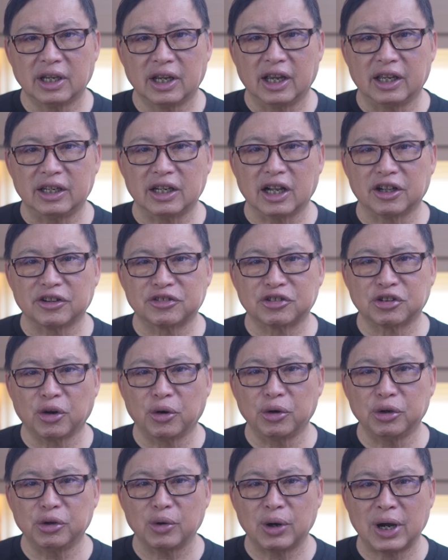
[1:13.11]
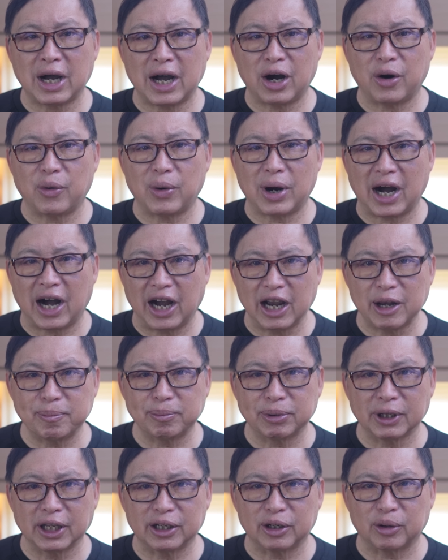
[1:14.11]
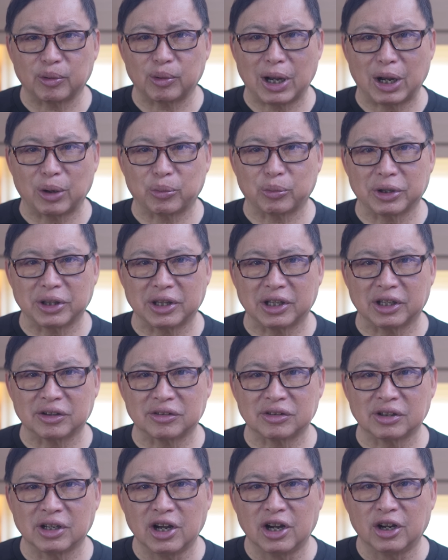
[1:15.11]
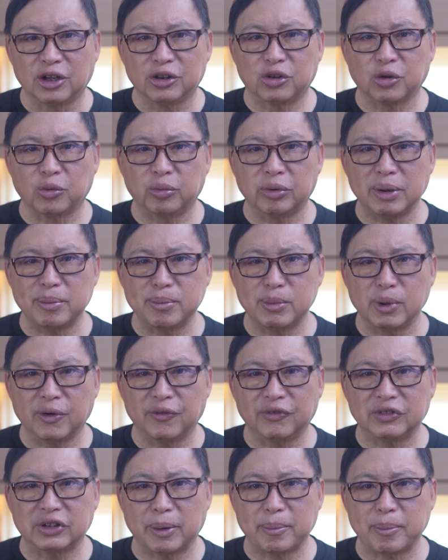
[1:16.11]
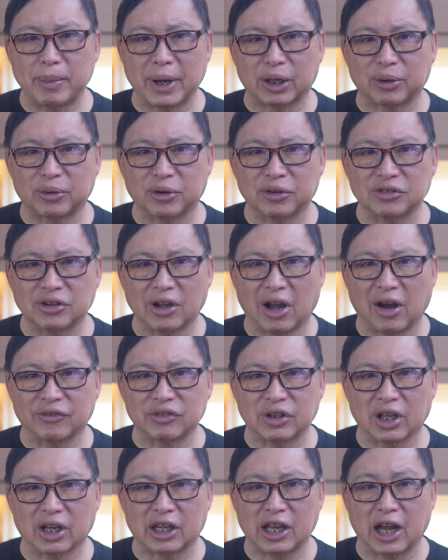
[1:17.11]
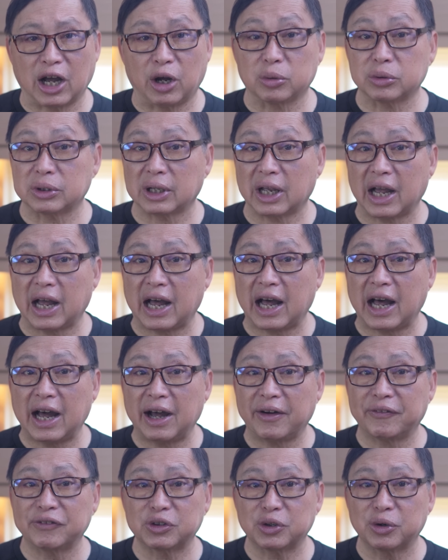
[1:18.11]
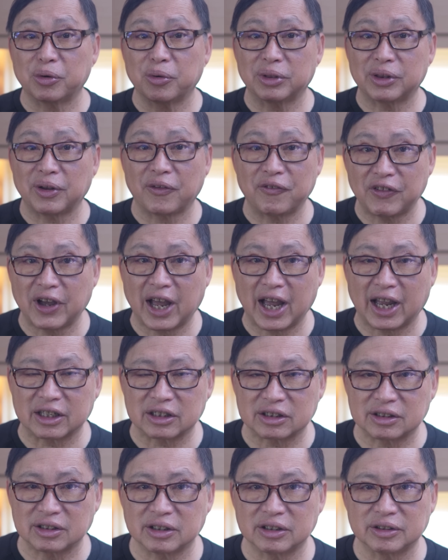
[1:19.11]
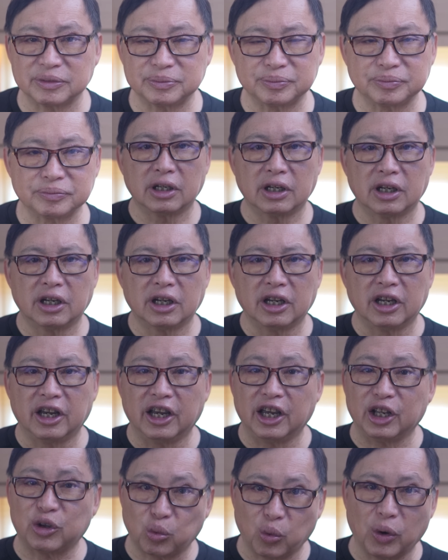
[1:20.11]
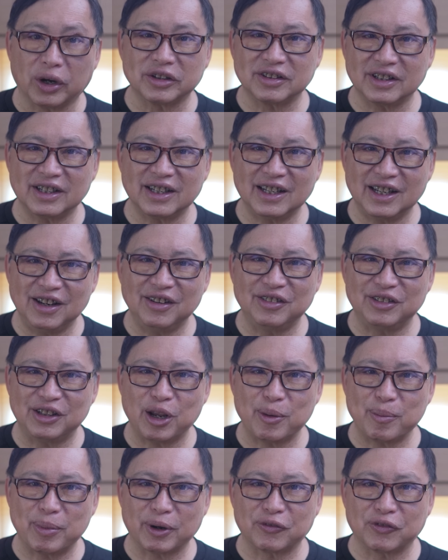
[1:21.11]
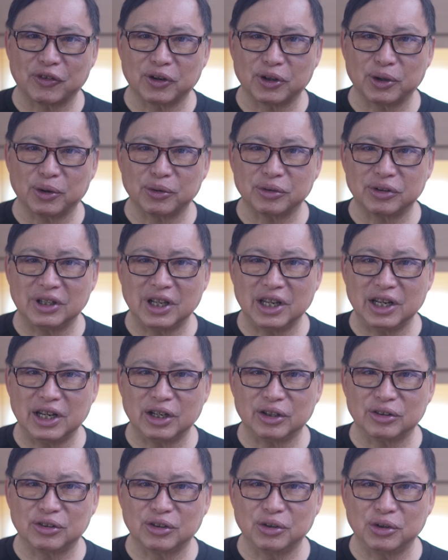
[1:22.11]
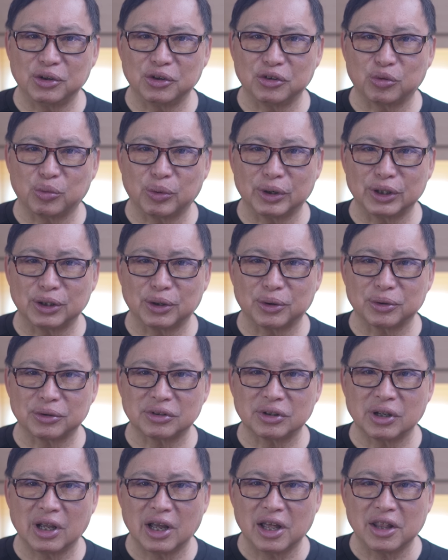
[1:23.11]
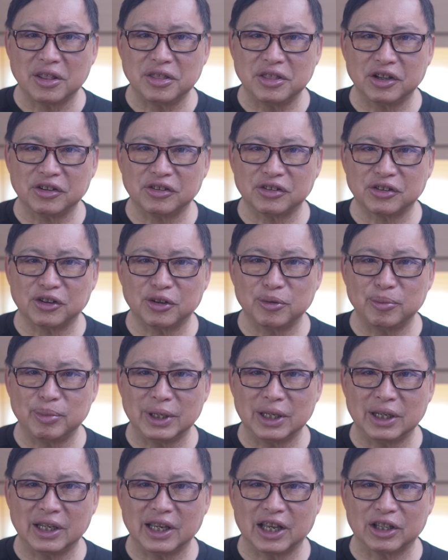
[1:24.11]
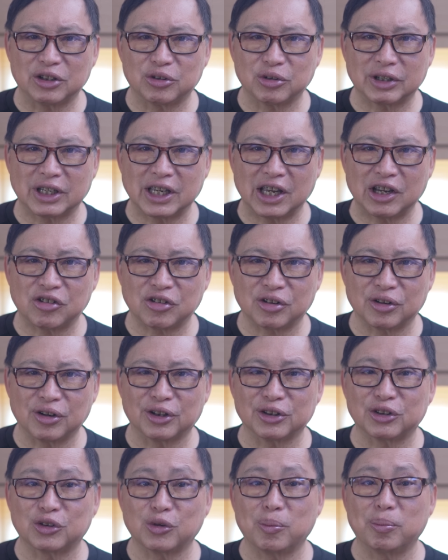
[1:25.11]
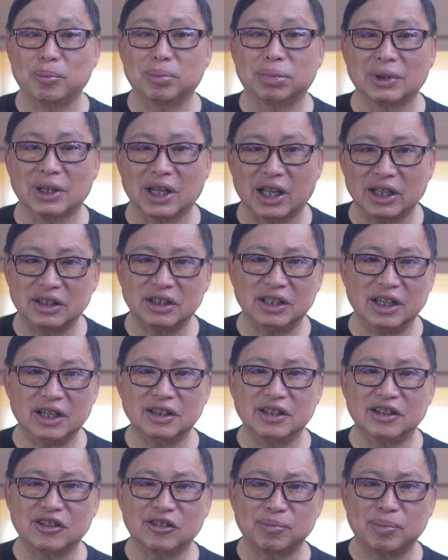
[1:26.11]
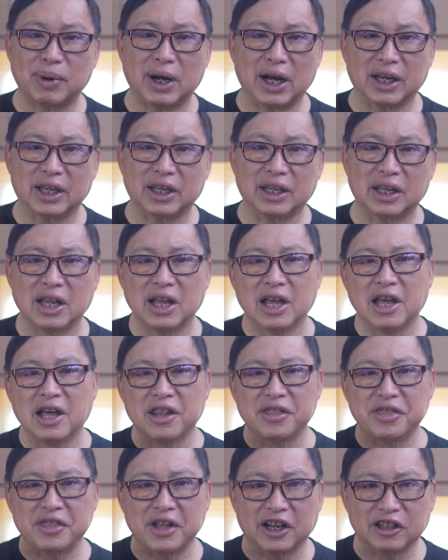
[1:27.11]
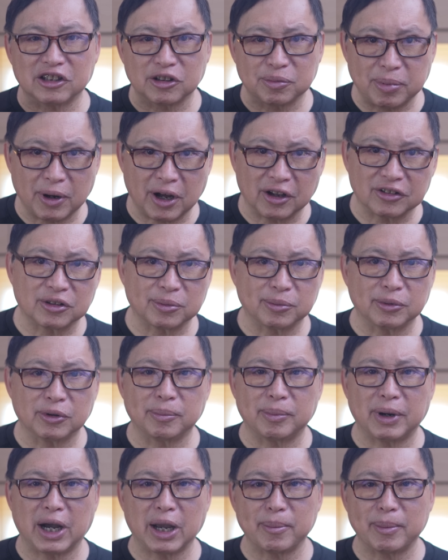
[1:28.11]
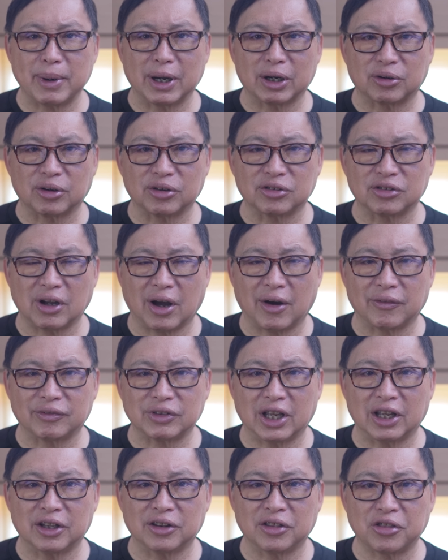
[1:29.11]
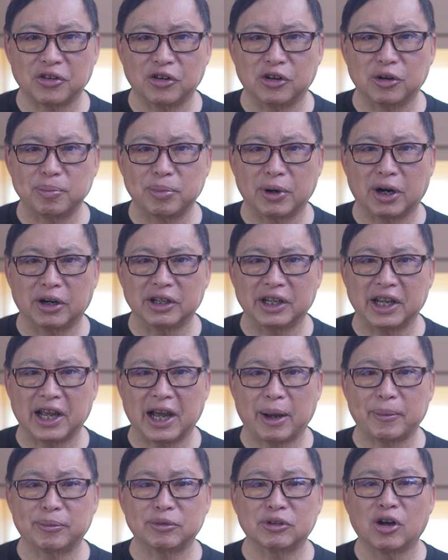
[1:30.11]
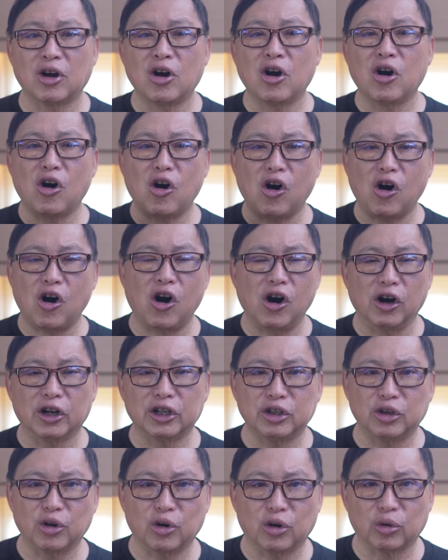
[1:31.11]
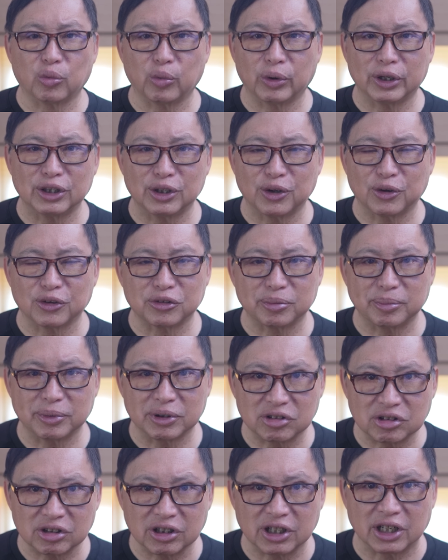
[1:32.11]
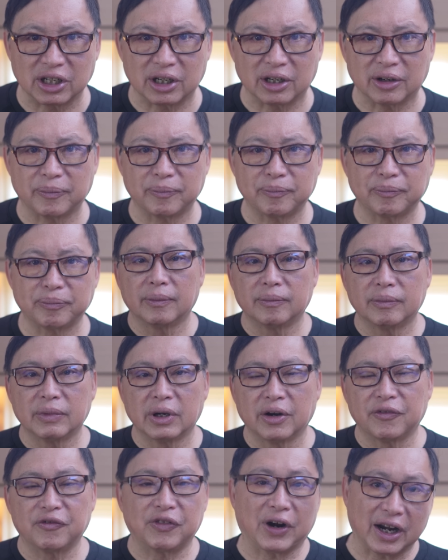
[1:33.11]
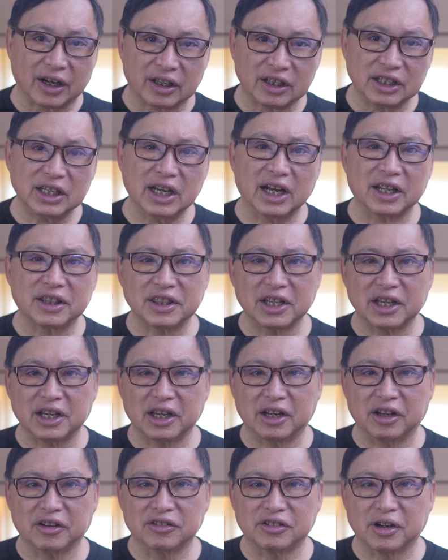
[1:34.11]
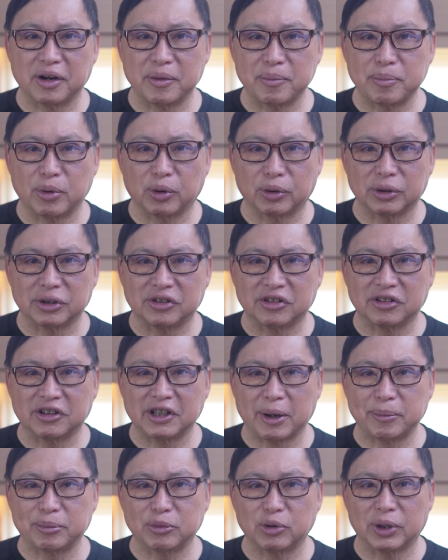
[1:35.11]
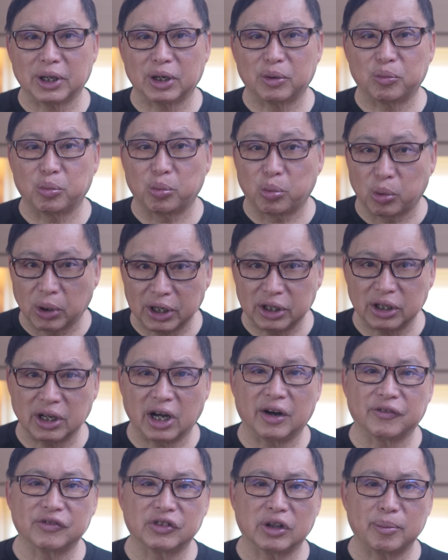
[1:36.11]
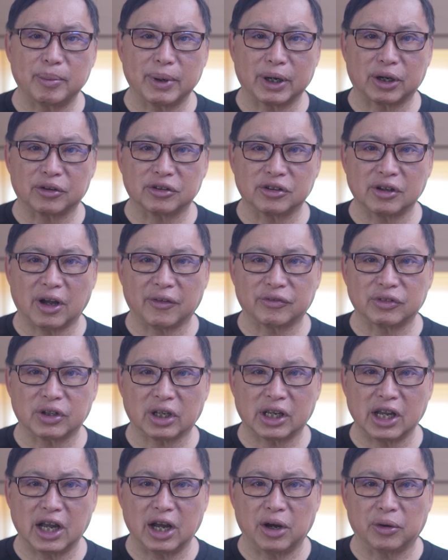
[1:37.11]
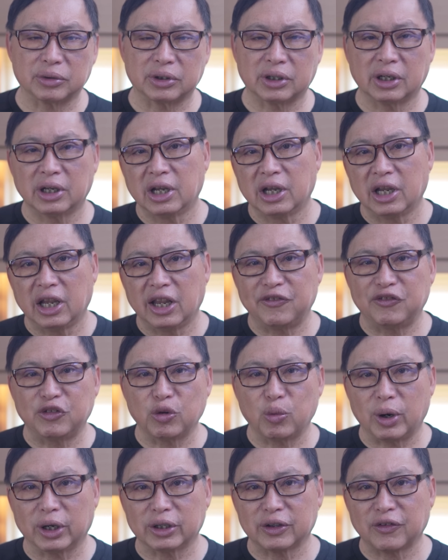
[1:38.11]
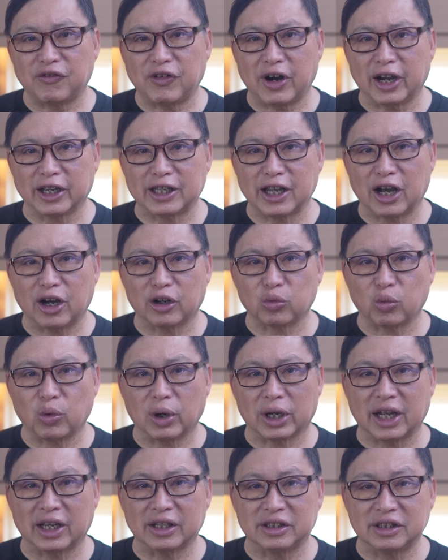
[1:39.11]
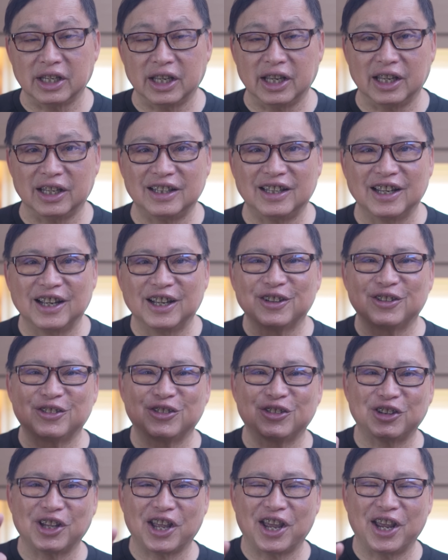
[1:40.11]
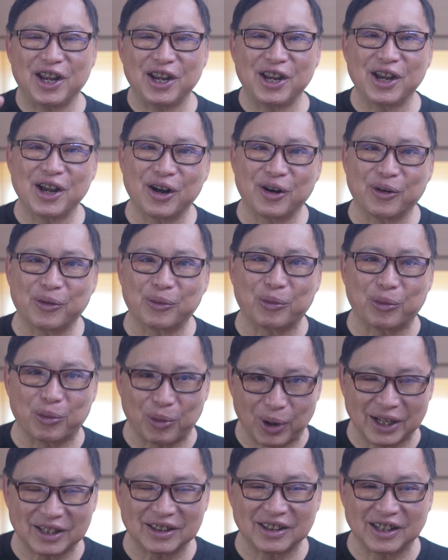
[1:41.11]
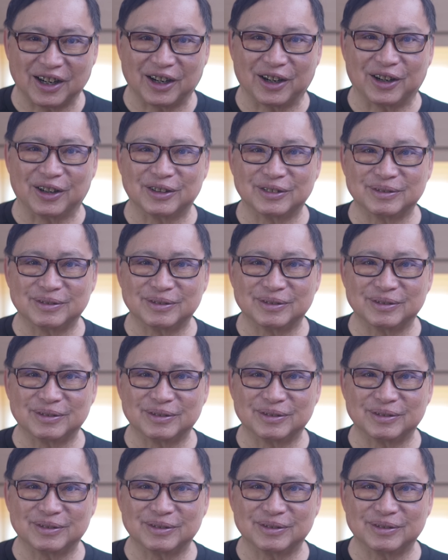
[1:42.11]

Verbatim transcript: And I'll show you how I played around with this to remove the Microsoft account after the fact. It wasn't easy, but for those needing to use Windows, this could be educational to blunting the spying that's possible by Microsoft and third party apps on your Windows machine. Frankly, I think it is an important step to get rid of the Microsoft account. If you want to find out what I did, stay right there.